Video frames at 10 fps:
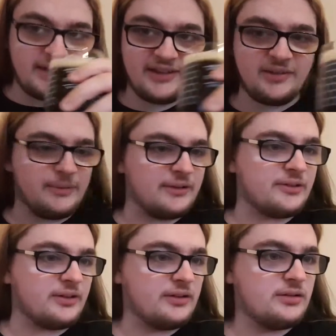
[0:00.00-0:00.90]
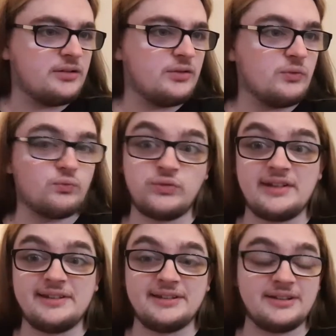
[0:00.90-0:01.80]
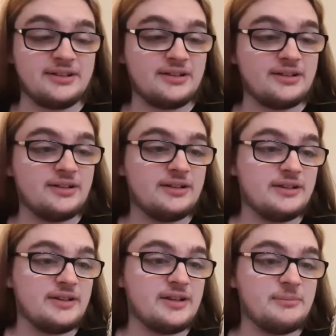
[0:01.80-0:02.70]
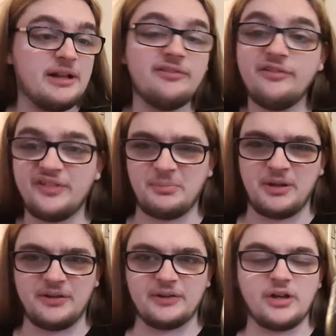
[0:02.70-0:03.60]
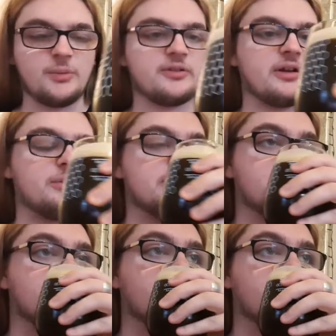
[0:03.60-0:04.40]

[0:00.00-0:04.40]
That smells really nice. Let's get a mouthful for the body and carb, shall we?